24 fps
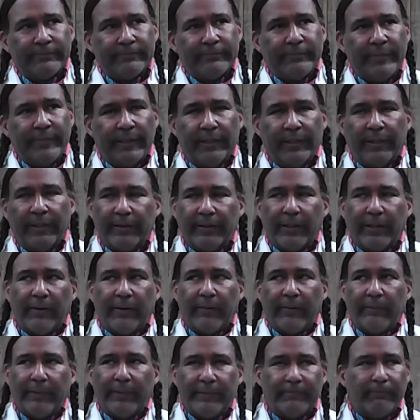they
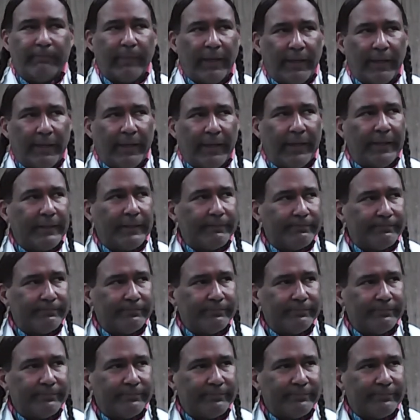always mad.
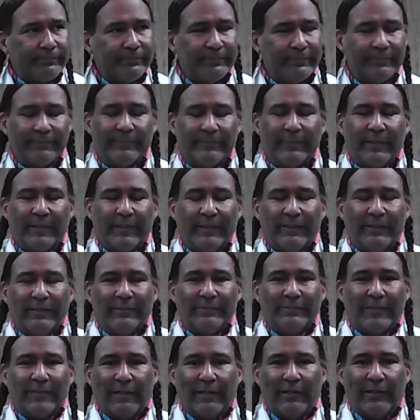
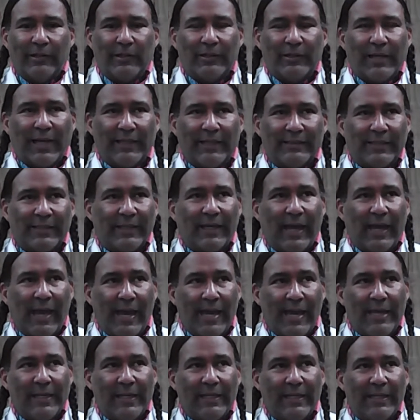They look like they
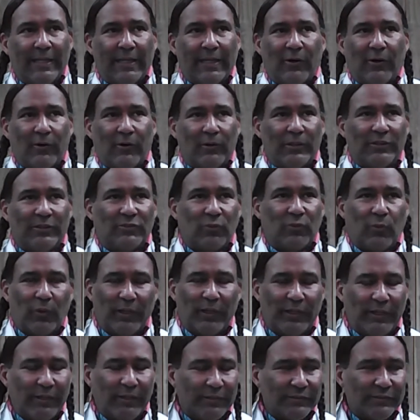80 and they're only 20
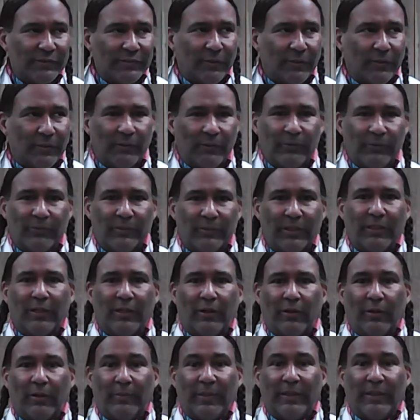years old.
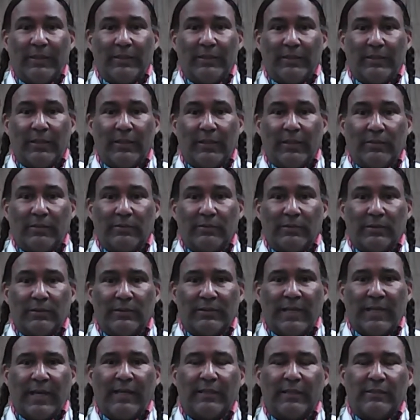
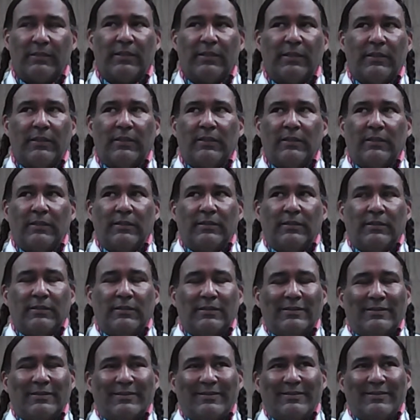That
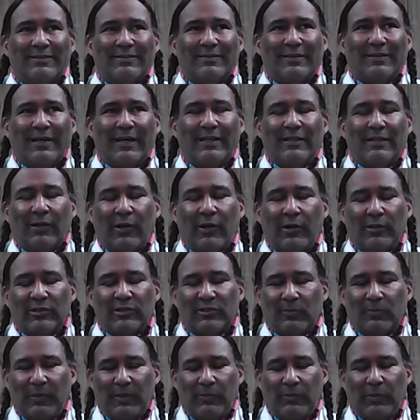it
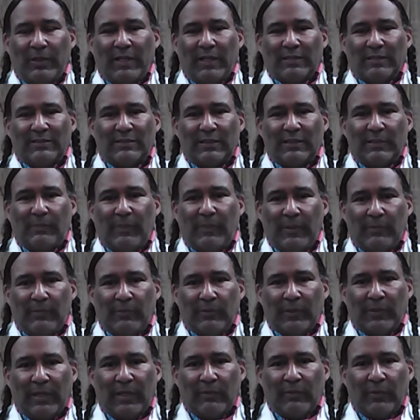hurts me when I see people
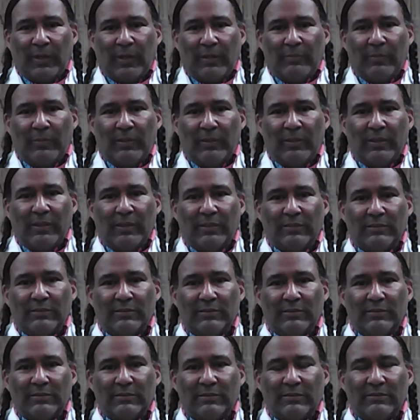that way,
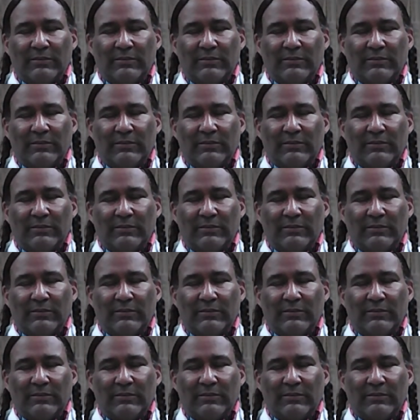because